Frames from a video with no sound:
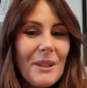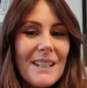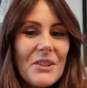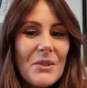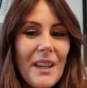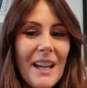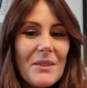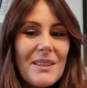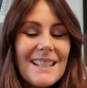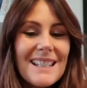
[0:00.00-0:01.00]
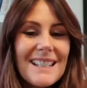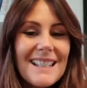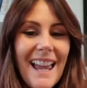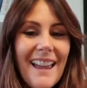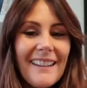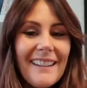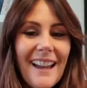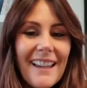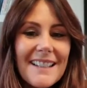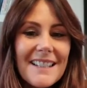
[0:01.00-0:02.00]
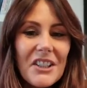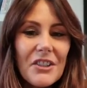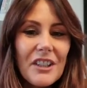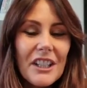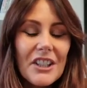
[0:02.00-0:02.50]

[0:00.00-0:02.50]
in 2010, I had a career